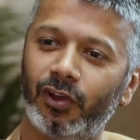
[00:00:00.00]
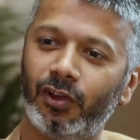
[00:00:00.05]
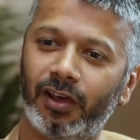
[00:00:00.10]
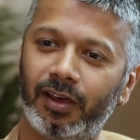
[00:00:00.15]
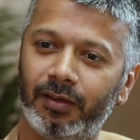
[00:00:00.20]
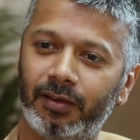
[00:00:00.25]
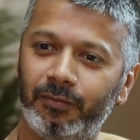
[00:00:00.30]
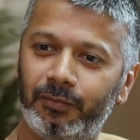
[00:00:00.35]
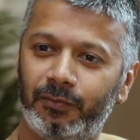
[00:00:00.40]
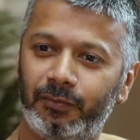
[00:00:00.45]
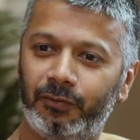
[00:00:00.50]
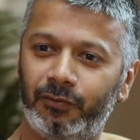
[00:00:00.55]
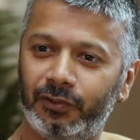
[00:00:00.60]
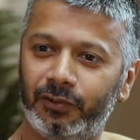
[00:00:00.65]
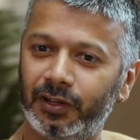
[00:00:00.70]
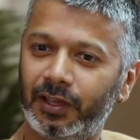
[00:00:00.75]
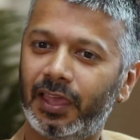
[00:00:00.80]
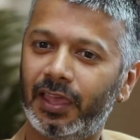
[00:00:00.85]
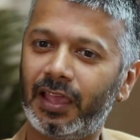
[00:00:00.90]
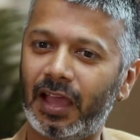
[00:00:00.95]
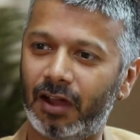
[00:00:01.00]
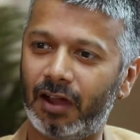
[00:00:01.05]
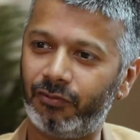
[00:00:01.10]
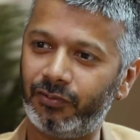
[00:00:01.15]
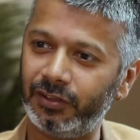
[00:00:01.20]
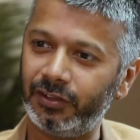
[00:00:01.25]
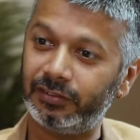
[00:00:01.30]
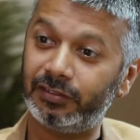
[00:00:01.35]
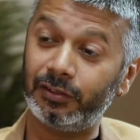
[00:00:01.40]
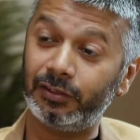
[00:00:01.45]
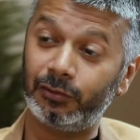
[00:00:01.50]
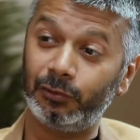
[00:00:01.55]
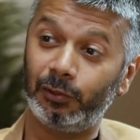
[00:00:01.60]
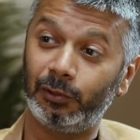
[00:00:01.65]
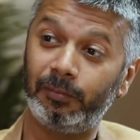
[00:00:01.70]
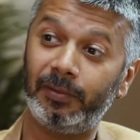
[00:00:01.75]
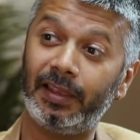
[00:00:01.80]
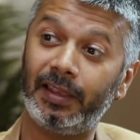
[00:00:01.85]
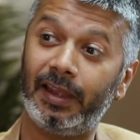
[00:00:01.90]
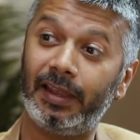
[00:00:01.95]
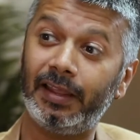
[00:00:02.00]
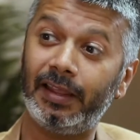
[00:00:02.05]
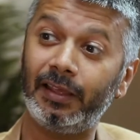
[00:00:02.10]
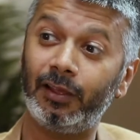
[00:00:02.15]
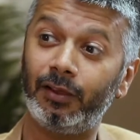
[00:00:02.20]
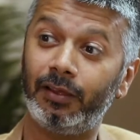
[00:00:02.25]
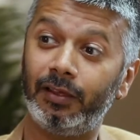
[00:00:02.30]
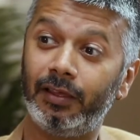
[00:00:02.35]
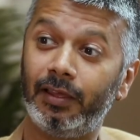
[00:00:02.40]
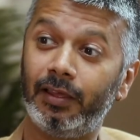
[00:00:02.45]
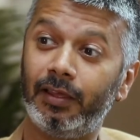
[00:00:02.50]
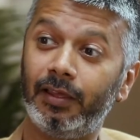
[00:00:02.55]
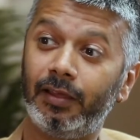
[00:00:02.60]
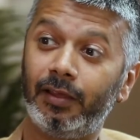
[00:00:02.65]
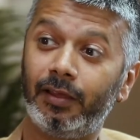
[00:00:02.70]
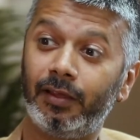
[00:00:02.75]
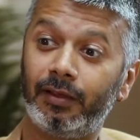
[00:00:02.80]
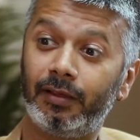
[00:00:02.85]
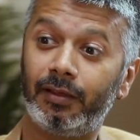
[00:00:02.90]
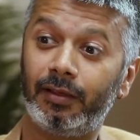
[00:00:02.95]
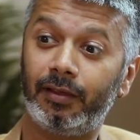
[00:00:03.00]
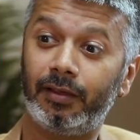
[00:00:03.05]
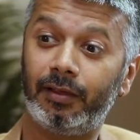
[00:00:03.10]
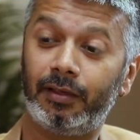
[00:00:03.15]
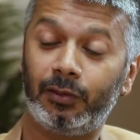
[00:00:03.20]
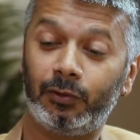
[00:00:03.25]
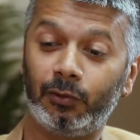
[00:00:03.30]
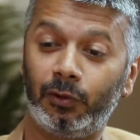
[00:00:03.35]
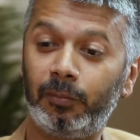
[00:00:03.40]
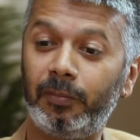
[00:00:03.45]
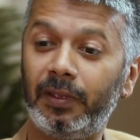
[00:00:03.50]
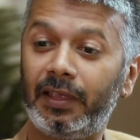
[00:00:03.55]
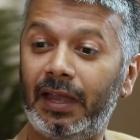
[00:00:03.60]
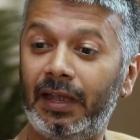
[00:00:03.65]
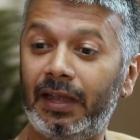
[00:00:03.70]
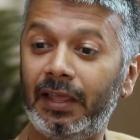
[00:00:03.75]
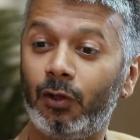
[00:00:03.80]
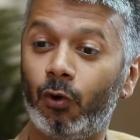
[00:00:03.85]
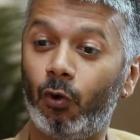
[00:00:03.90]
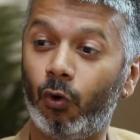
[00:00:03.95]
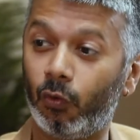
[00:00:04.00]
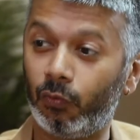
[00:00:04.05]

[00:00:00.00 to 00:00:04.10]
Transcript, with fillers: you are working after 6, you will be getting you will be getting